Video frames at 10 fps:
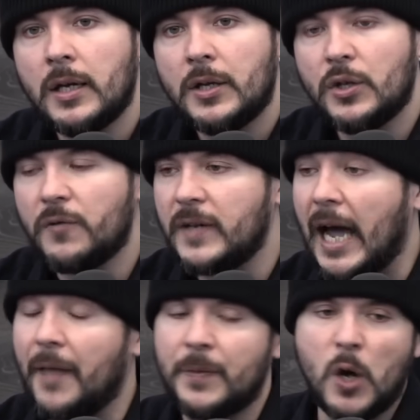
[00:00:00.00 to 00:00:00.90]
You've
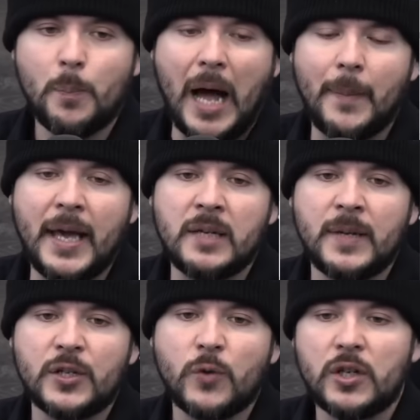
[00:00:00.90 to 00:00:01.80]
got the Obama
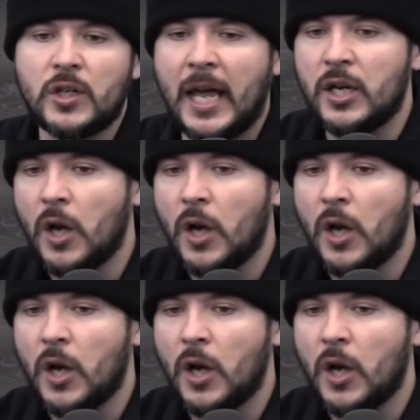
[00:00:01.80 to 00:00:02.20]
administration had